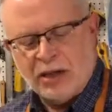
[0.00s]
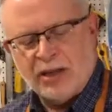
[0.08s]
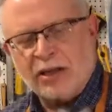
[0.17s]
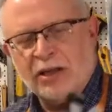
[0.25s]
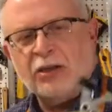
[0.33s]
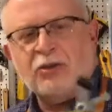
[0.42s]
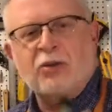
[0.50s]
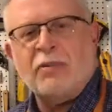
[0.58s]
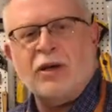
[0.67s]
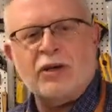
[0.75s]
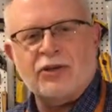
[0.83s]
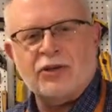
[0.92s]
I think Incra
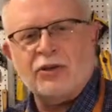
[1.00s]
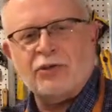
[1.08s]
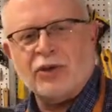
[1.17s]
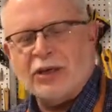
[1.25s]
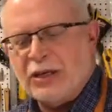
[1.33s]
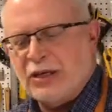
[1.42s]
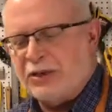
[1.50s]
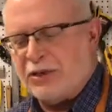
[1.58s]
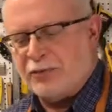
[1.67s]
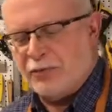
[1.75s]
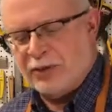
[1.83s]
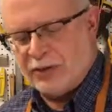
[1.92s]
makes 3
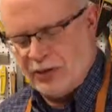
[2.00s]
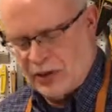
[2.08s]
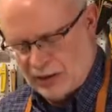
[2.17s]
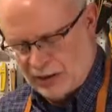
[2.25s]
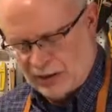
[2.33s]
different